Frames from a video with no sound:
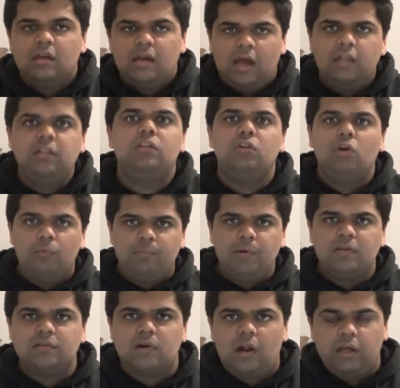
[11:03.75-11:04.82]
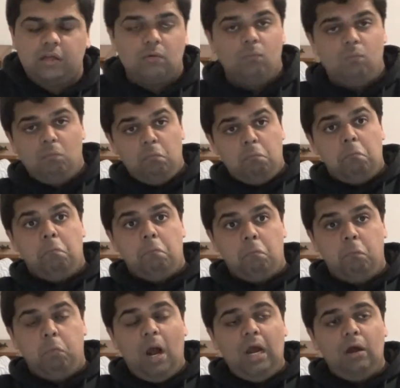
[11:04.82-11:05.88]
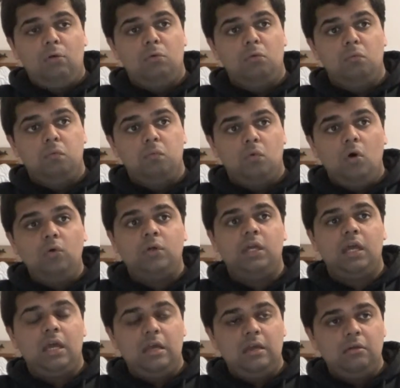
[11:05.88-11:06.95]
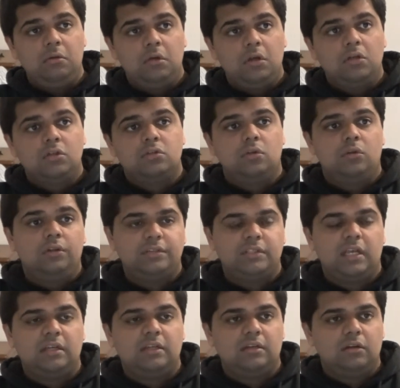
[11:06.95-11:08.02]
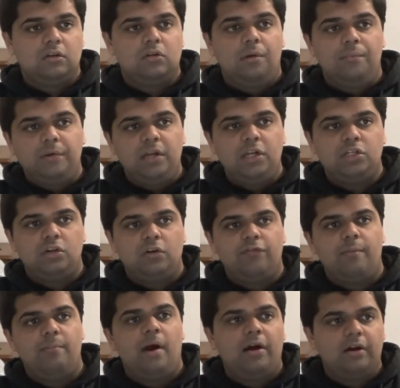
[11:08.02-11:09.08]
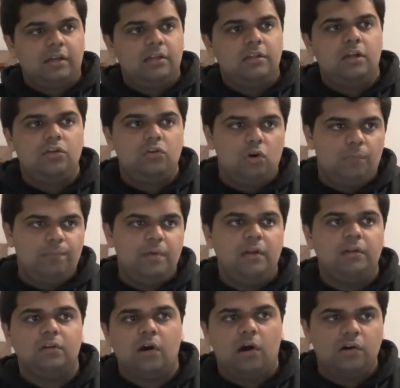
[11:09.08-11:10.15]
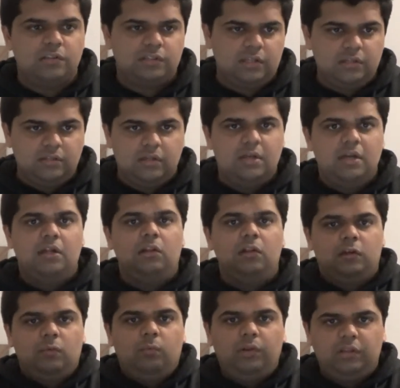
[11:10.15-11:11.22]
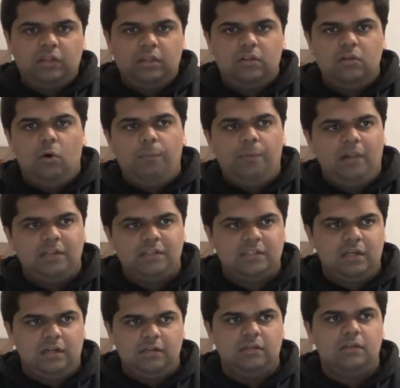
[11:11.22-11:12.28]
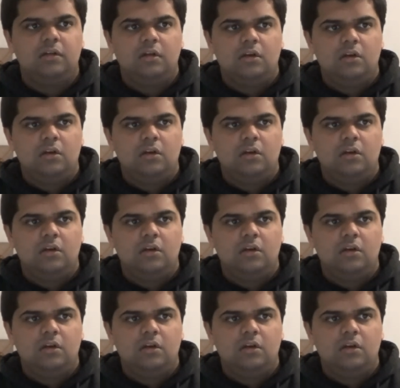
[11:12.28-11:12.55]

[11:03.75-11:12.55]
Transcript: And the Europeans are like, wow, okay. So it looks like a combination of American and European cars, and look at what Opel has done.